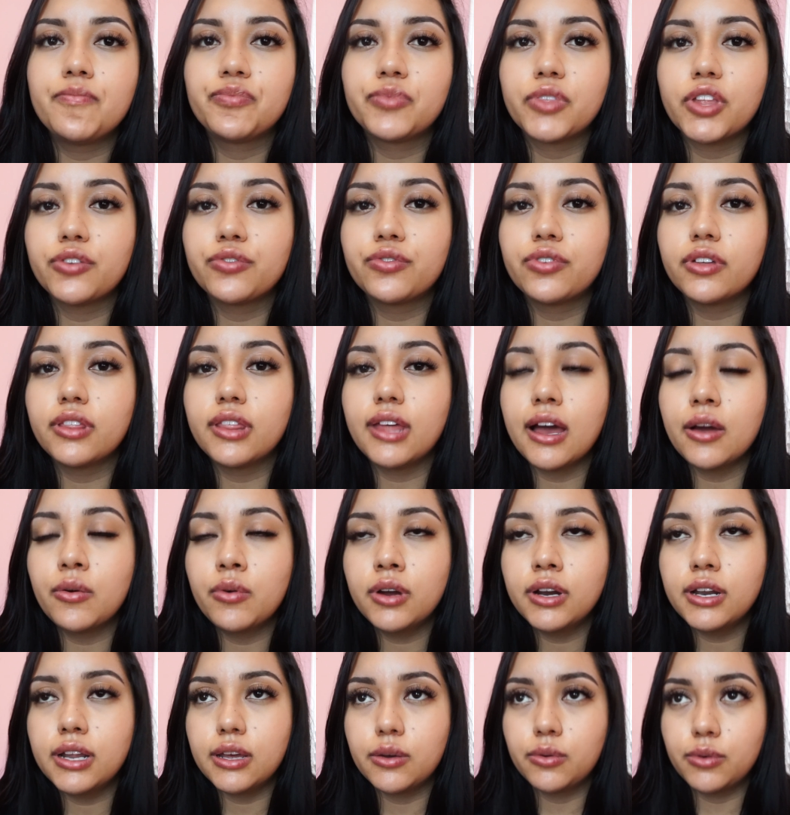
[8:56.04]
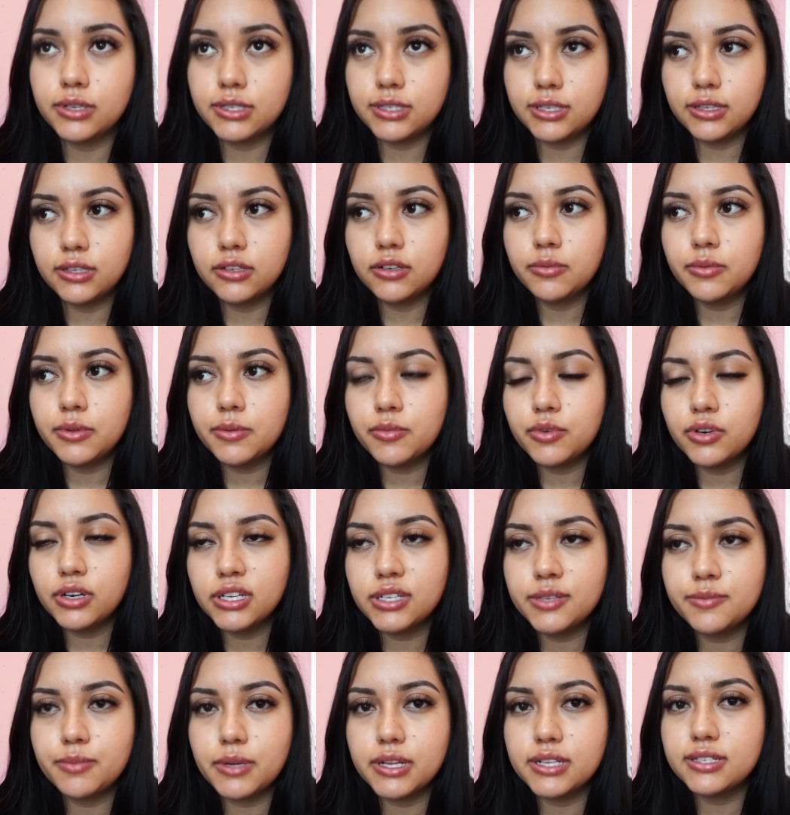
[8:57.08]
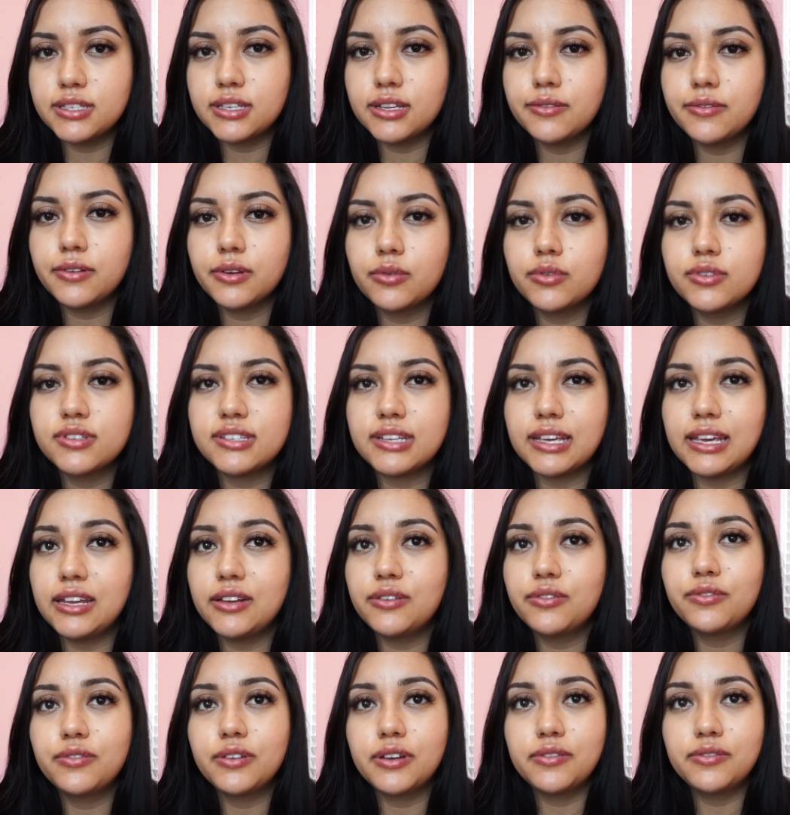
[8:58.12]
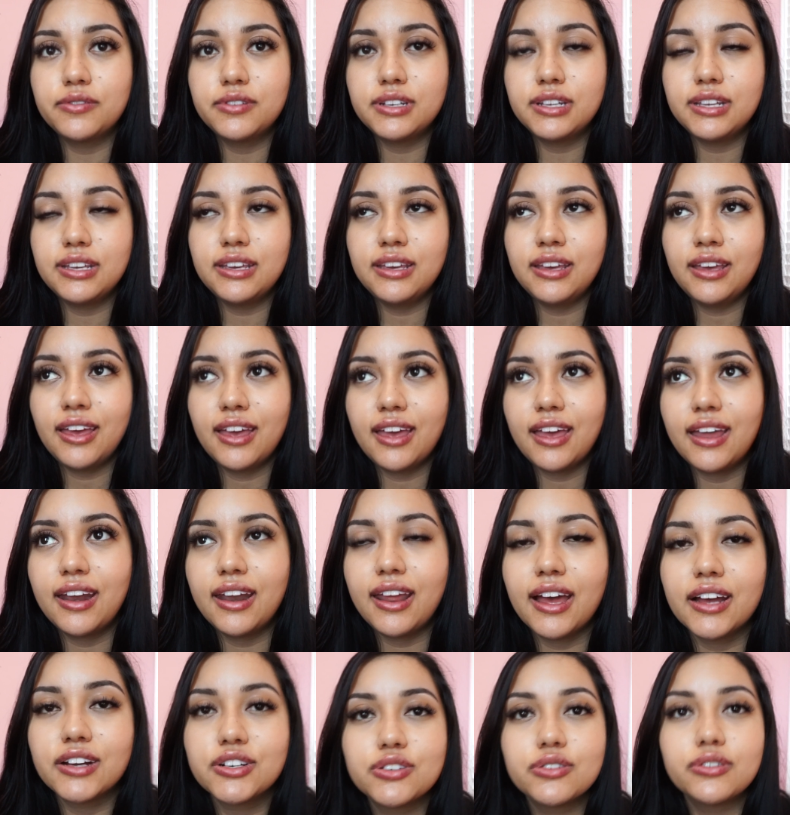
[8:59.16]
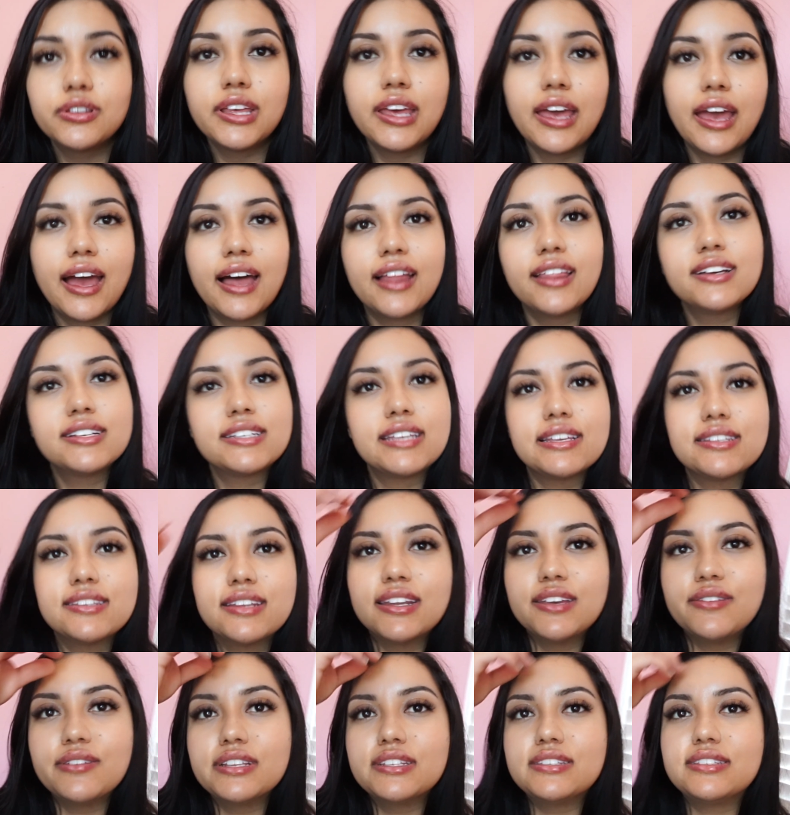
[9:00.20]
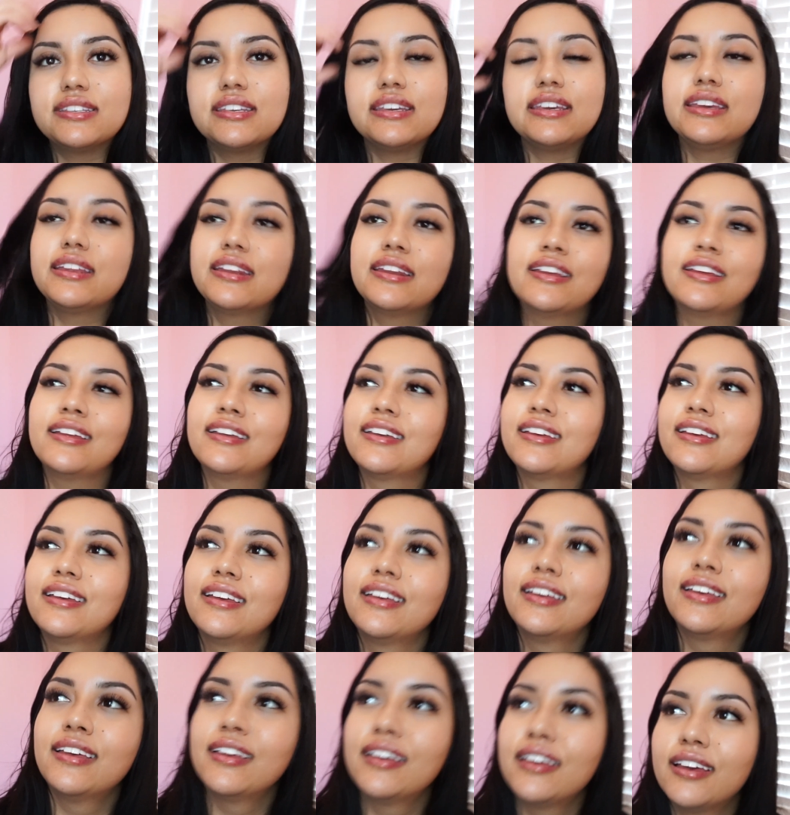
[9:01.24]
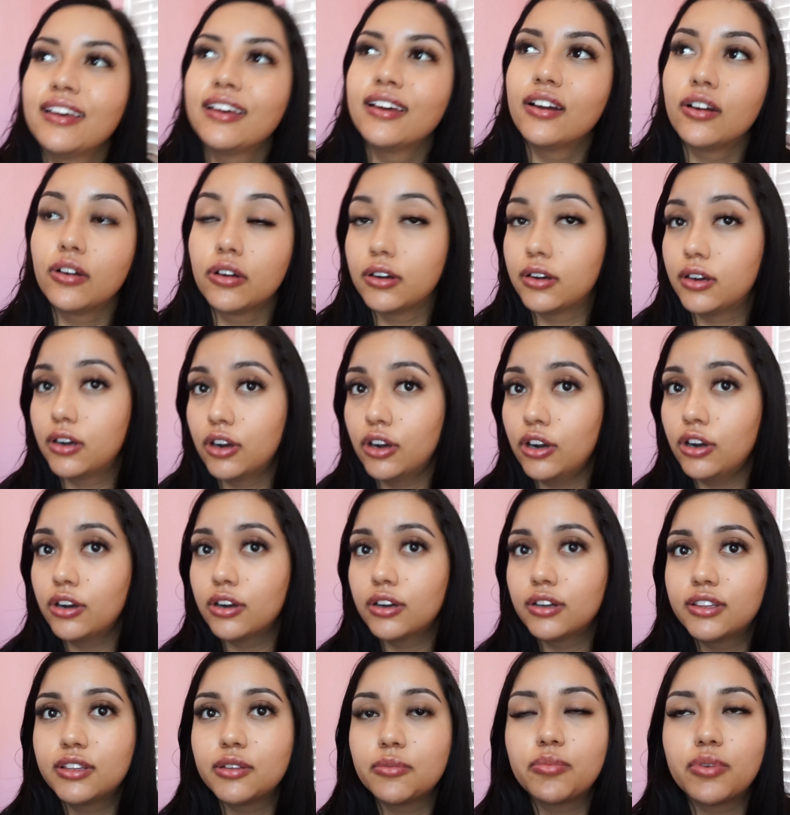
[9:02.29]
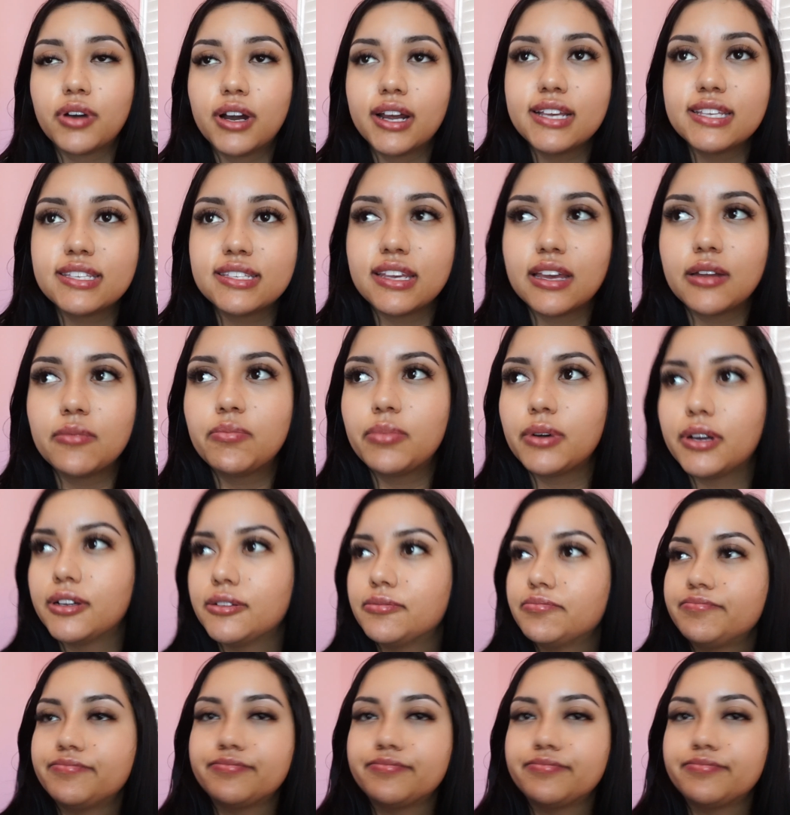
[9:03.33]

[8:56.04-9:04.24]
For that one, it was a little bit more expensive. It was $850, and actually Alex hasn't even seen or heard the price yet, but